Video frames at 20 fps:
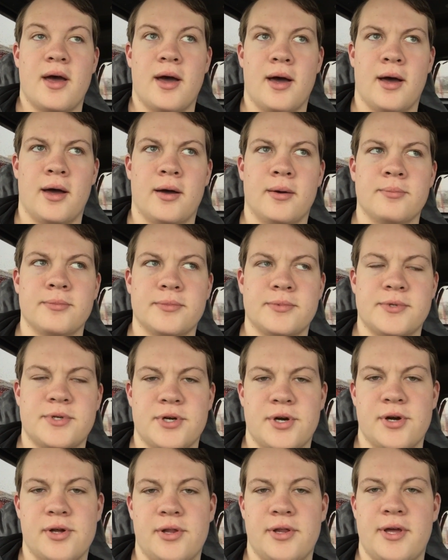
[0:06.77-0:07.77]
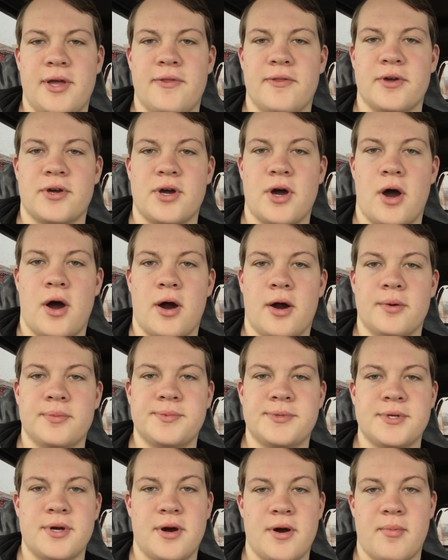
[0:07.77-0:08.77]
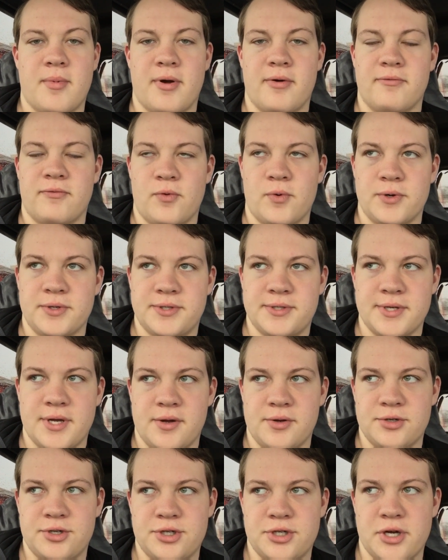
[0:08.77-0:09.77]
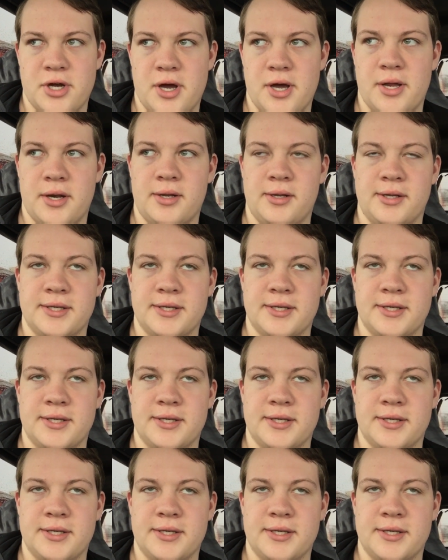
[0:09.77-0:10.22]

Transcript: I'm currently in the car. I'm sorry my voice sounds shot.